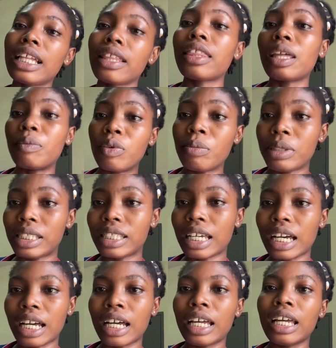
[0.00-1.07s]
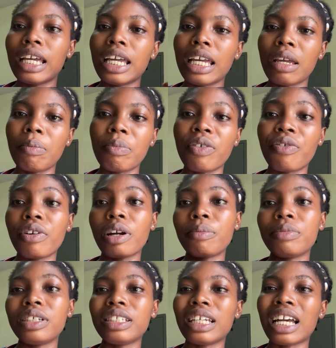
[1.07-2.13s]
thermometer, and
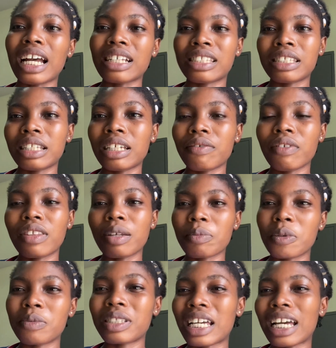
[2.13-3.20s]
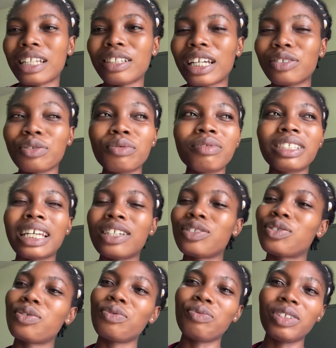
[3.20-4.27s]
preferably the auxiliary thermometer. I don't tend
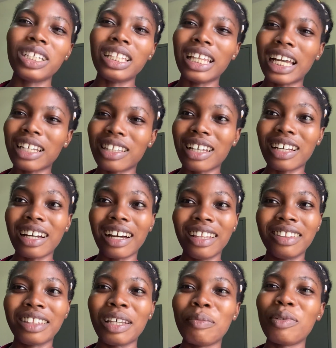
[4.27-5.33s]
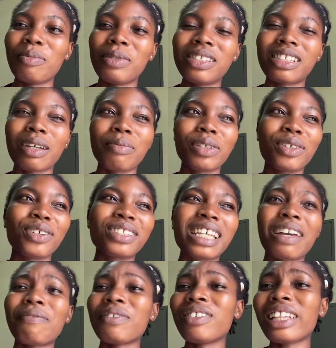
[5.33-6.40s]
to really like the gun thermometer, because
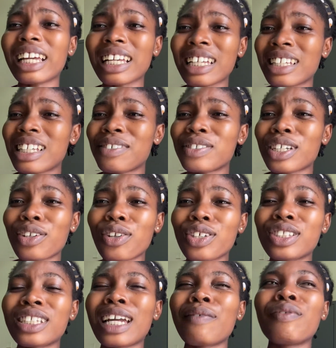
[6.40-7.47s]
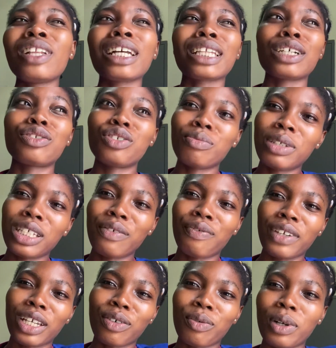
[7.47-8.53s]
I feel like it gives a lot there. I feel like there are too many
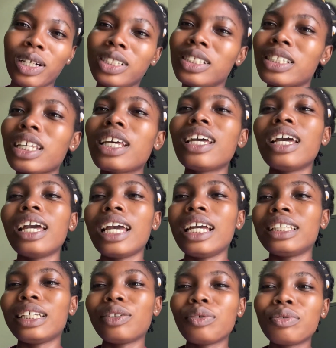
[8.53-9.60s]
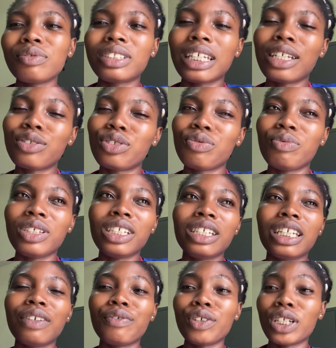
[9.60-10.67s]
fake ones, and they don't tend to really
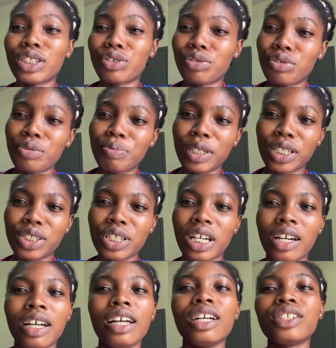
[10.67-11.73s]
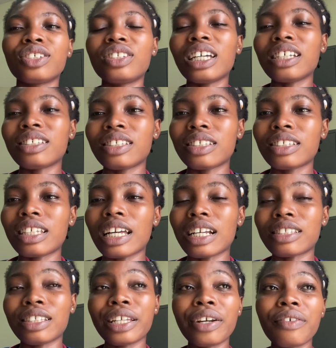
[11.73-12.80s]
give you a true picture. So that's the
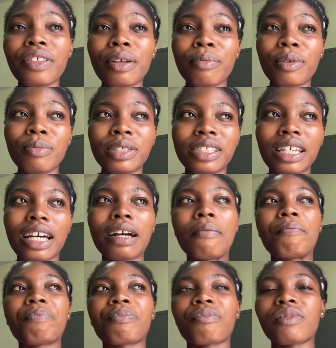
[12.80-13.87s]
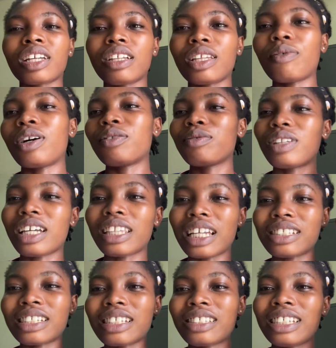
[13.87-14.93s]
auxiliary thermometer, the one that
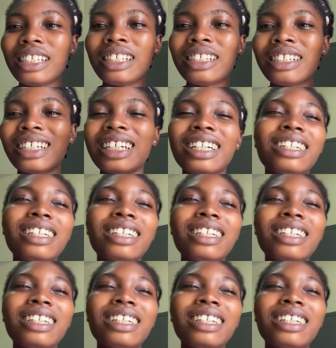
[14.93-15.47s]
does a thing.